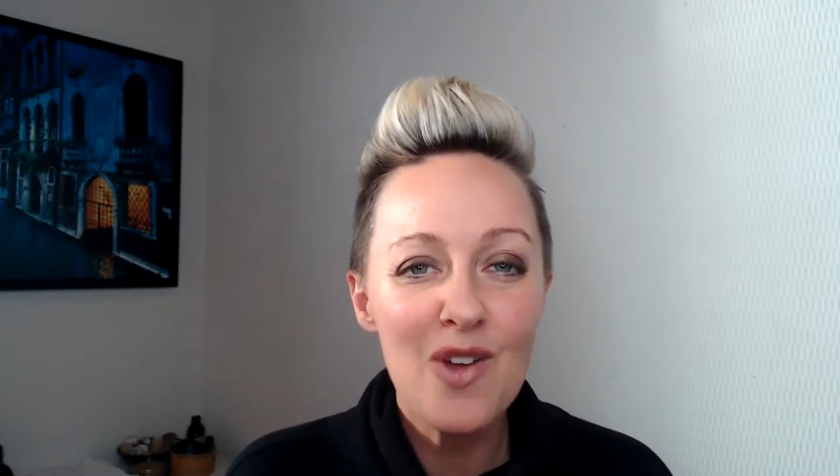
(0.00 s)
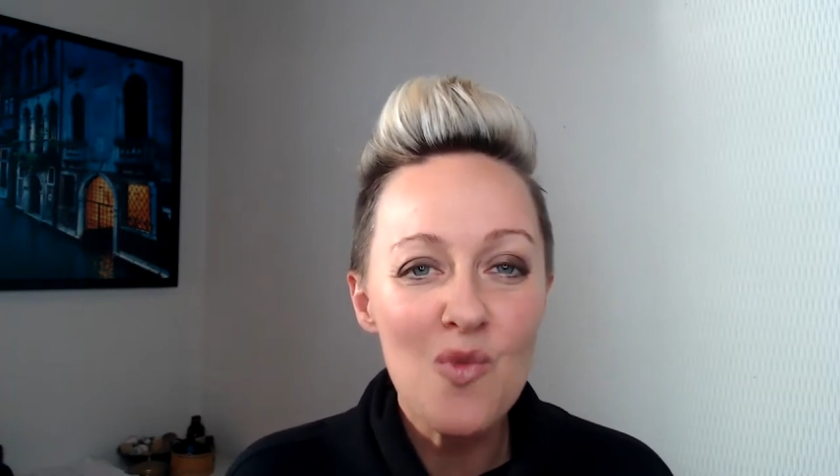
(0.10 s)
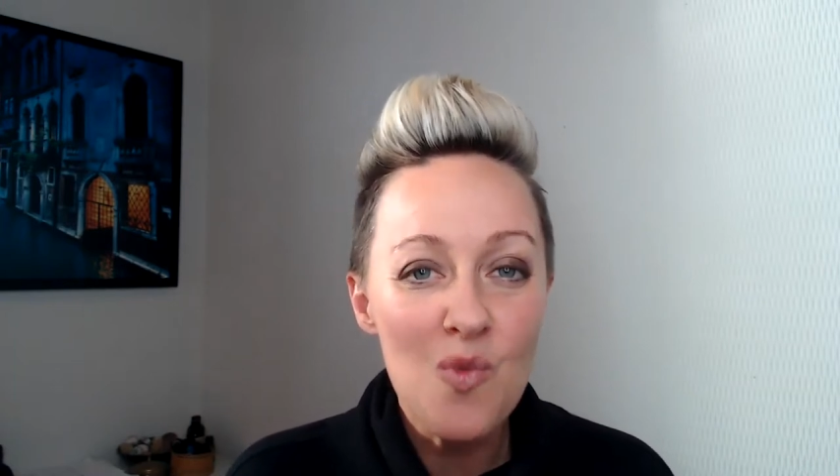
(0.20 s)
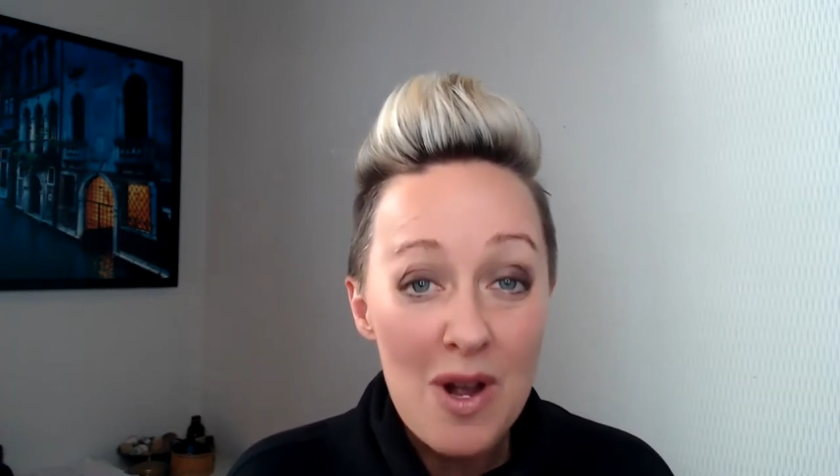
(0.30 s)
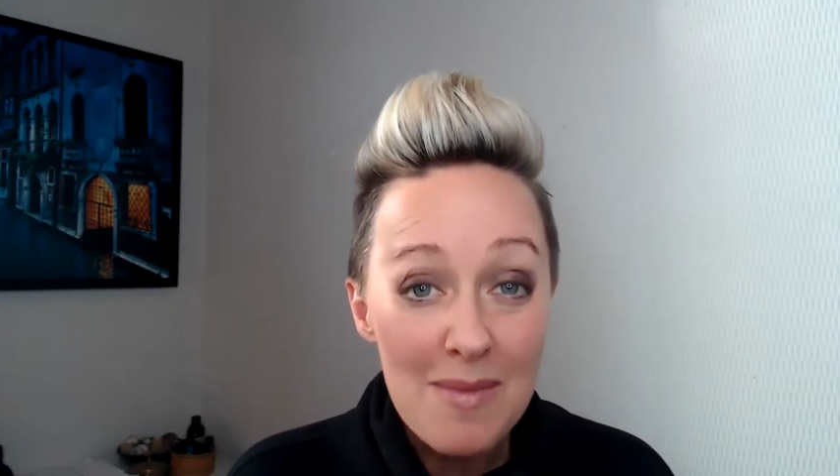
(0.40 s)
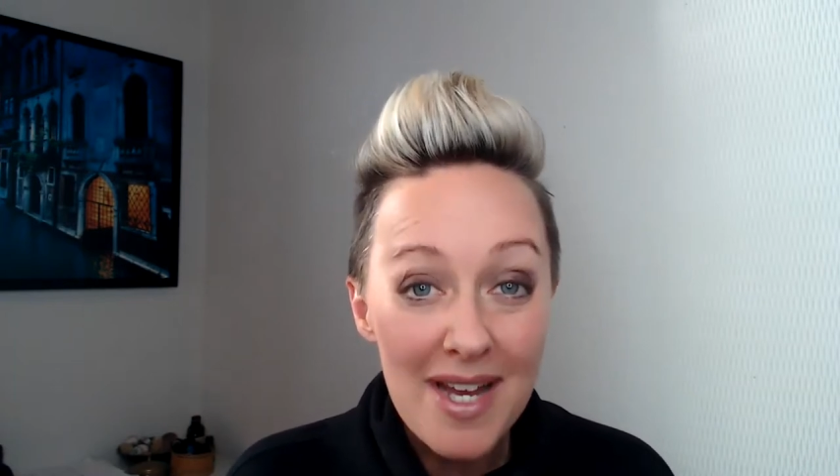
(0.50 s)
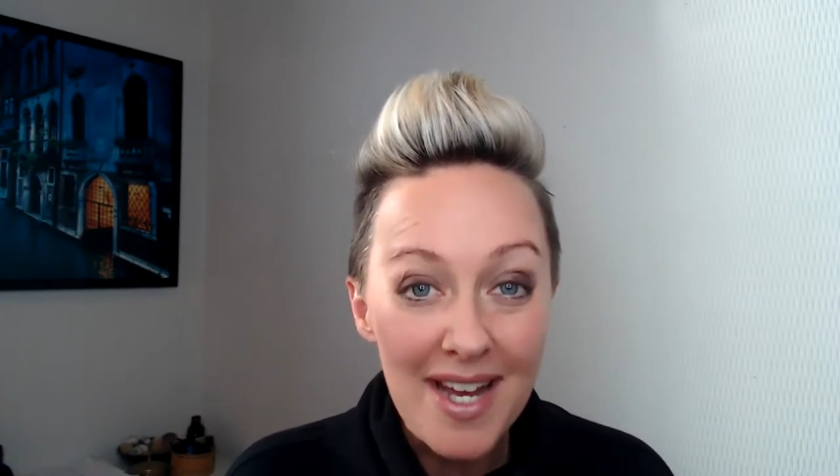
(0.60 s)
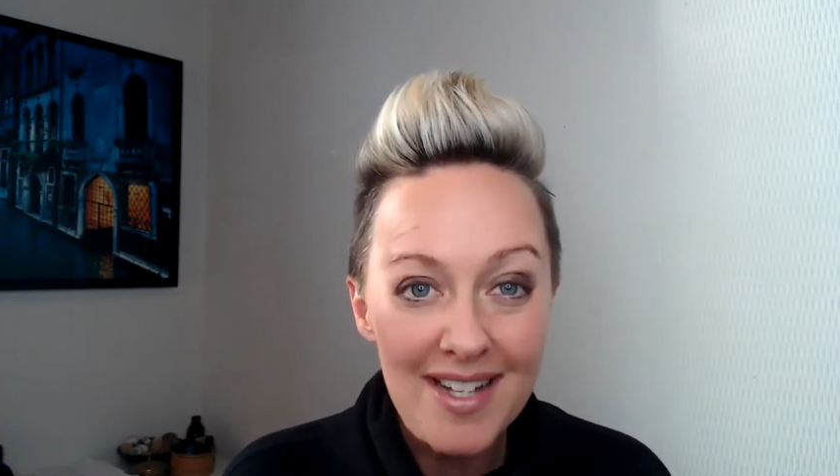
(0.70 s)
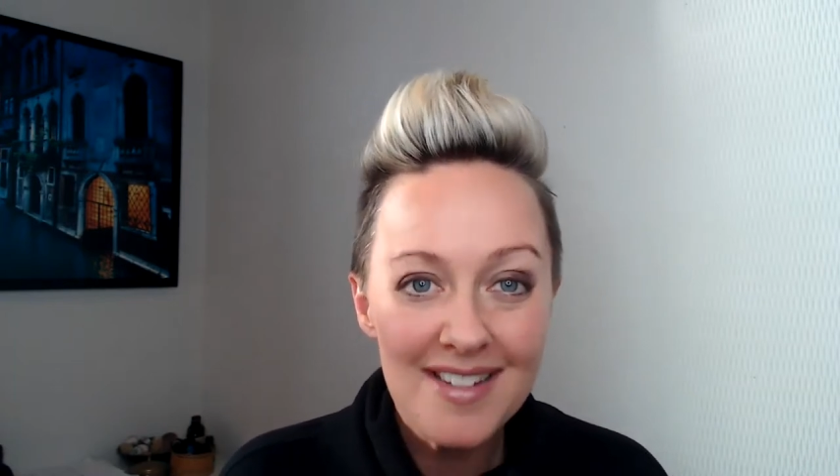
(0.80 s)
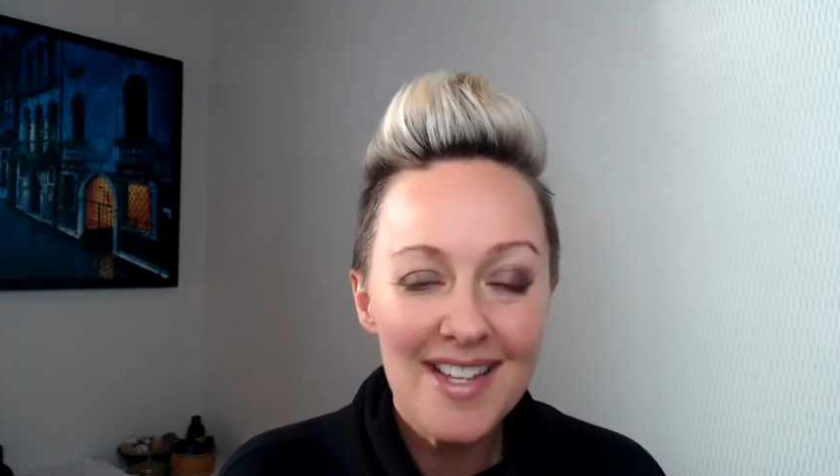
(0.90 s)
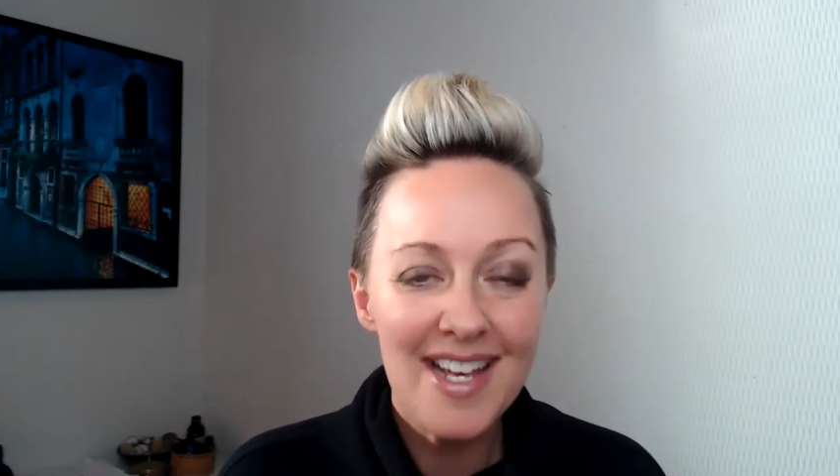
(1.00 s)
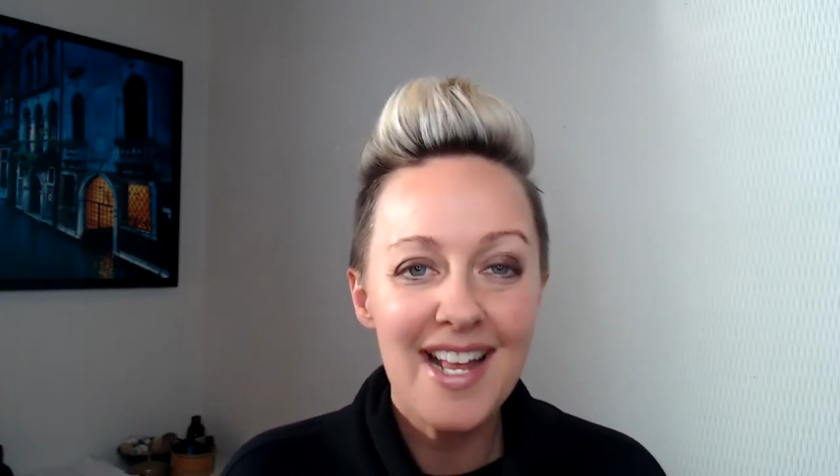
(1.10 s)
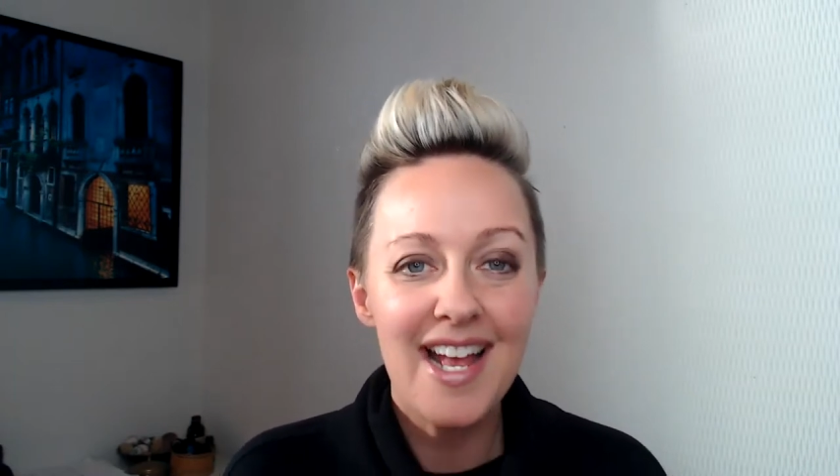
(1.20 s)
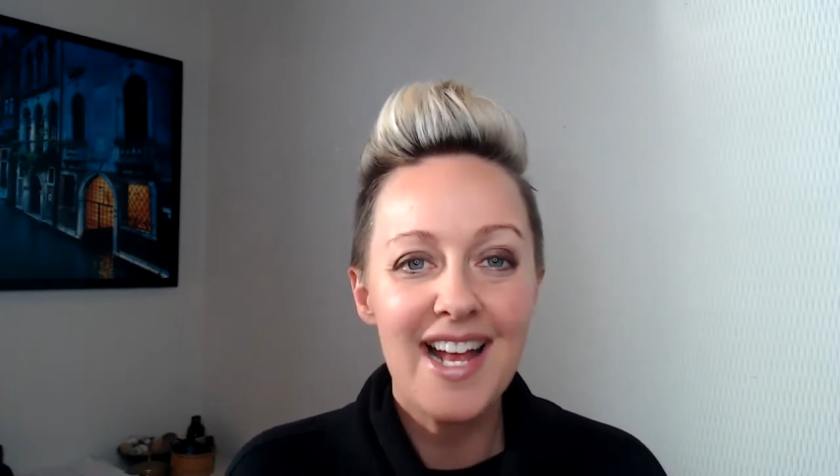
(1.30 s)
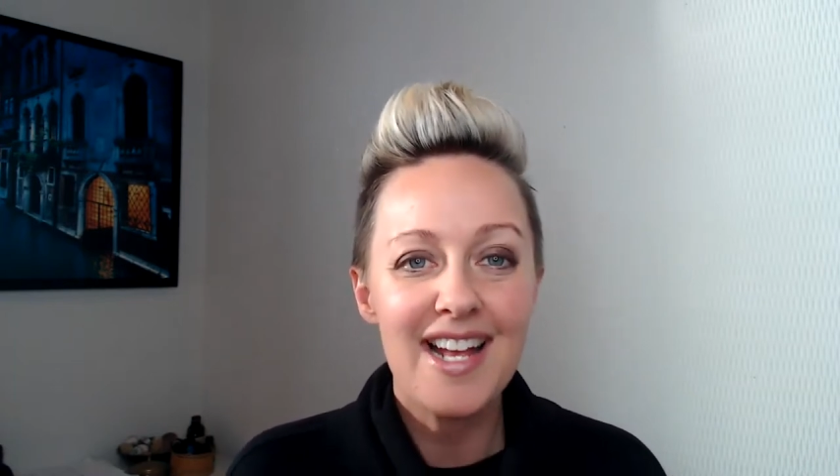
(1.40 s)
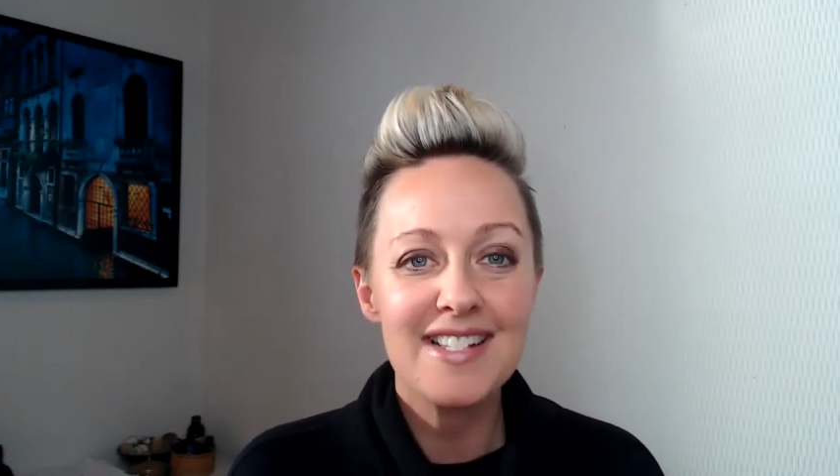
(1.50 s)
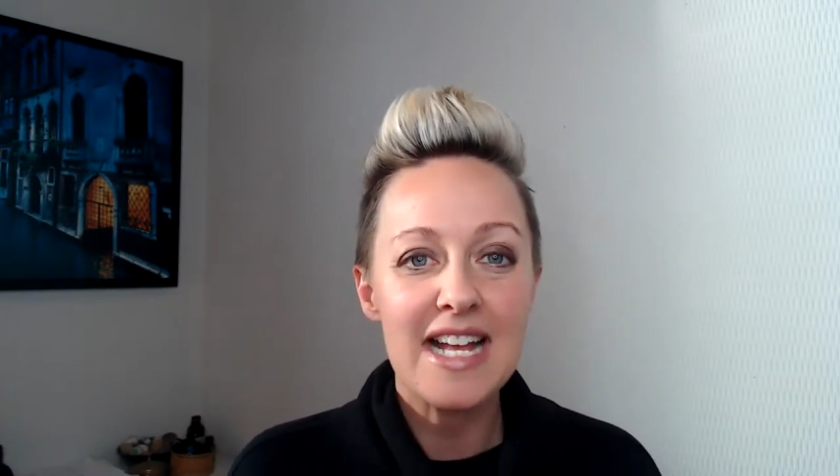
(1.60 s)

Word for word: woman that has